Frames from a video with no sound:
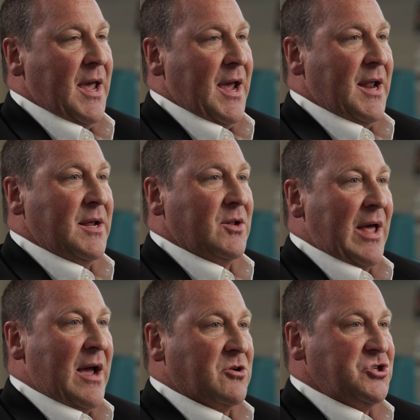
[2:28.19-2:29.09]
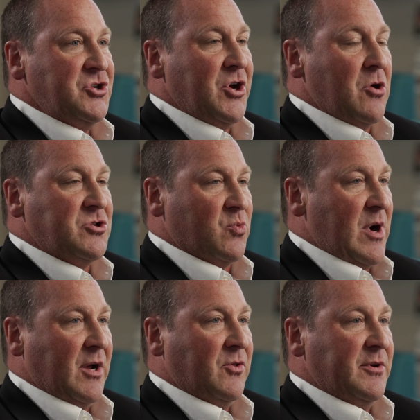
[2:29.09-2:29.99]
and it allows you to go
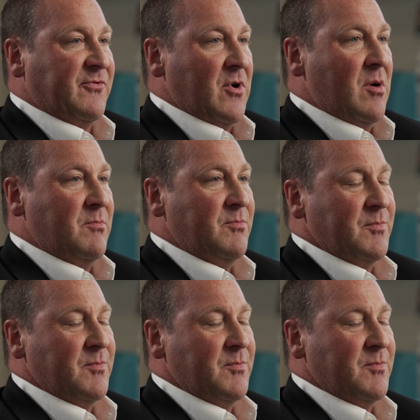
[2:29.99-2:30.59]
directly from